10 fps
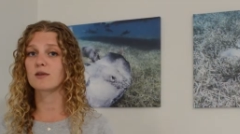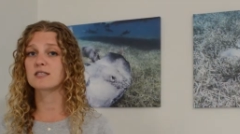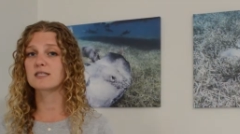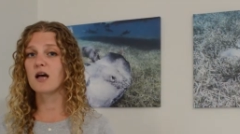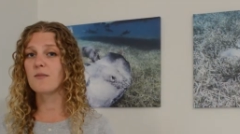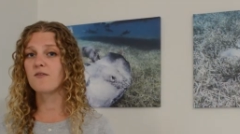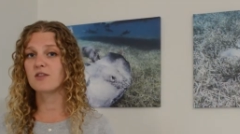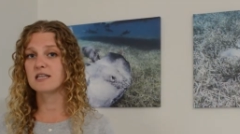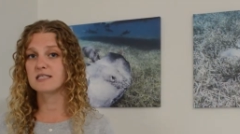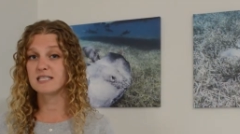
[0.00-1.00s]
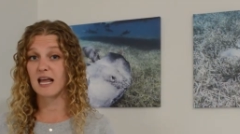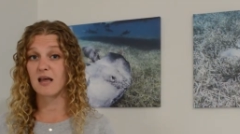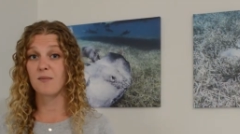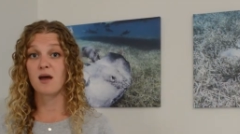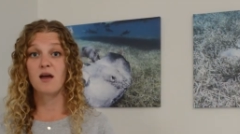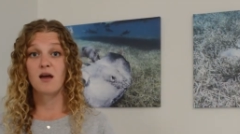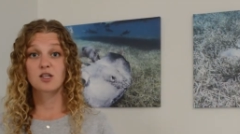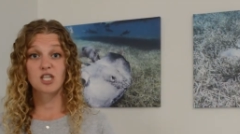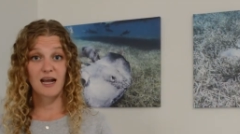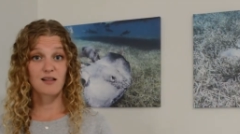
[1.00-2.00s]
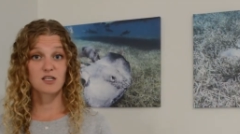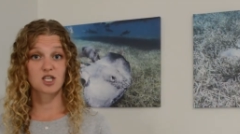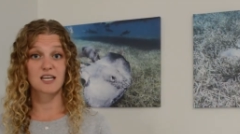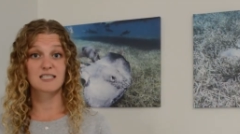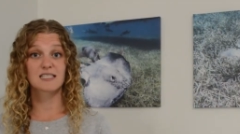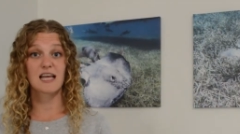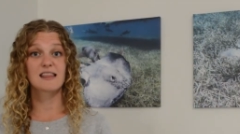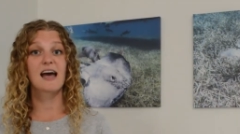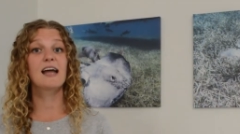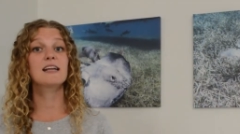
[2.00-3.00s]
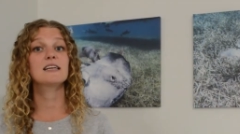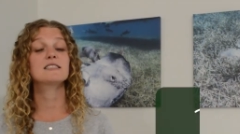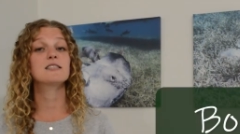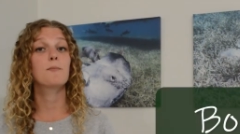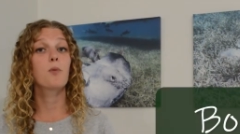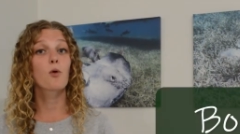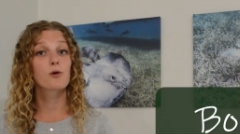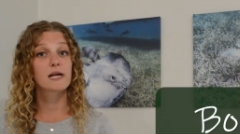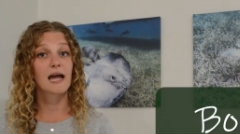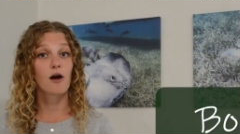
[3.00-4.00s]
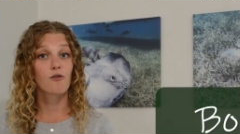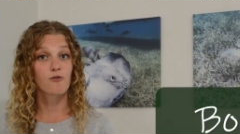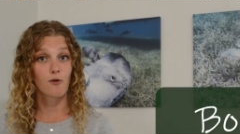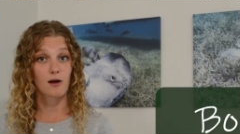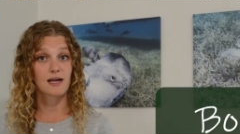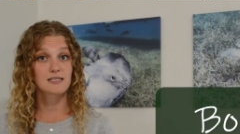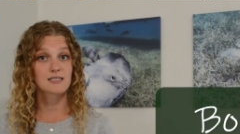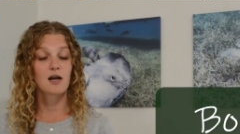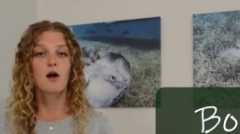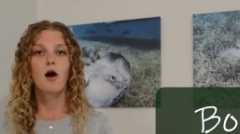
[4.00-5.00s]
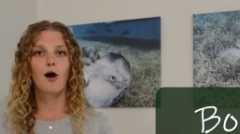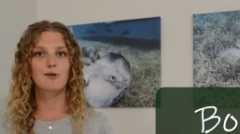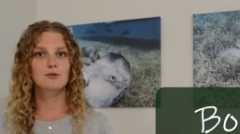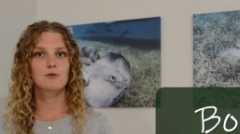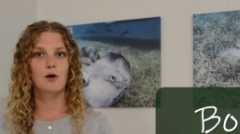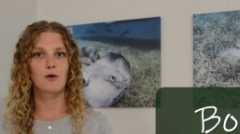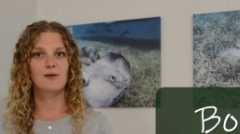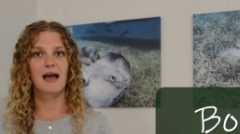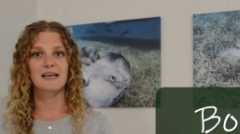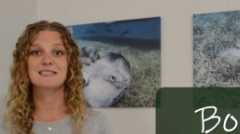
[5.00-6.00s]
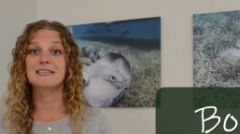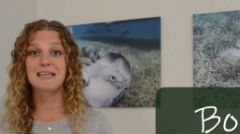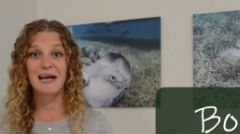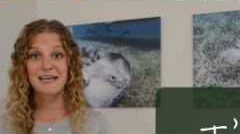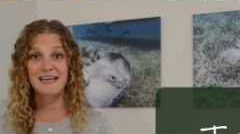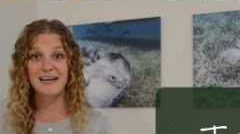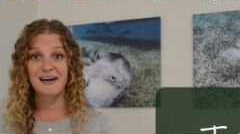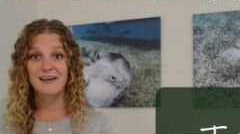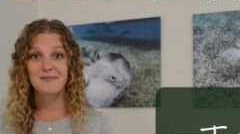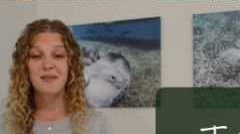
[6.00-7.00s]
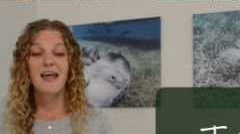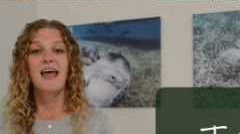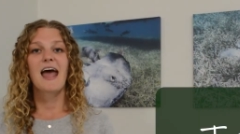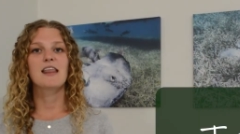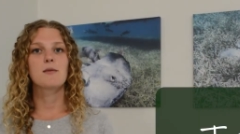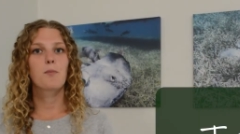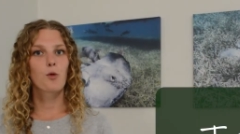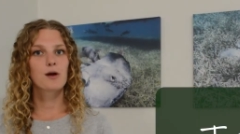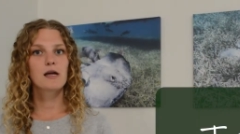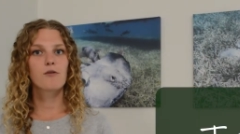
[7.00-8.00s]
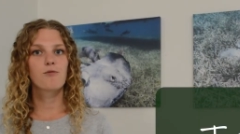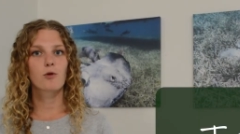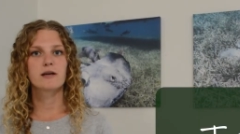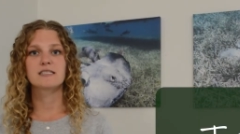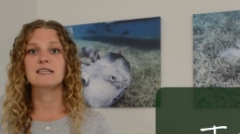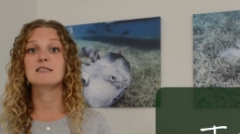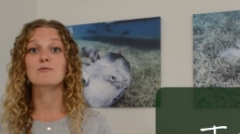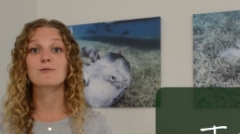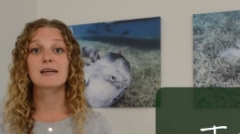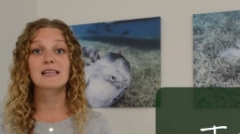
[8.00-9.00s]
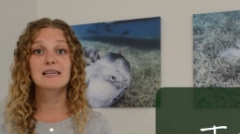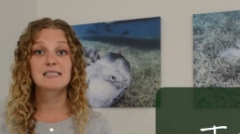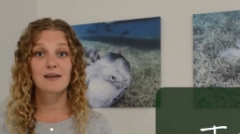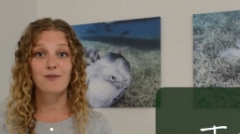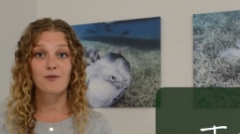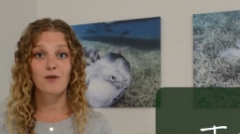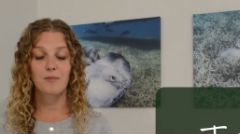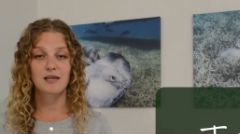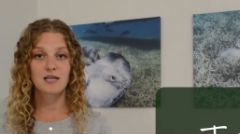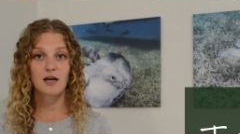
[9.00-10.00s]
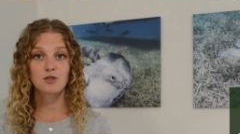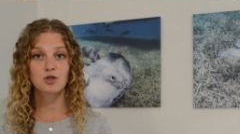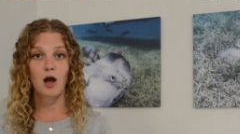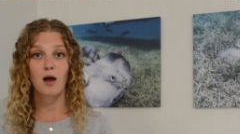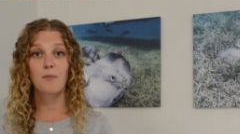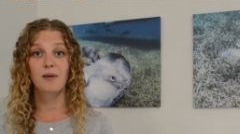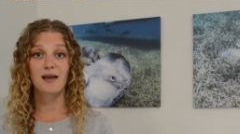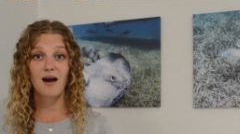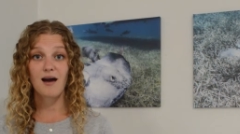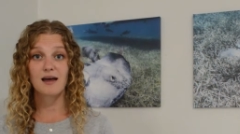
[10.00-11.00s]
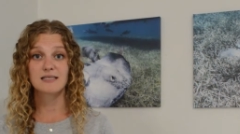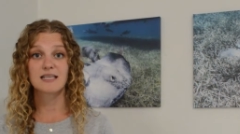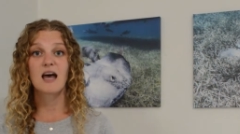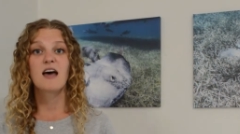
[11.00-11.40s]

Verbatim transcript: with some of these same challenges, and that is the boreal forest, also known as the taiga. And the boreal forest is really different from the tundra because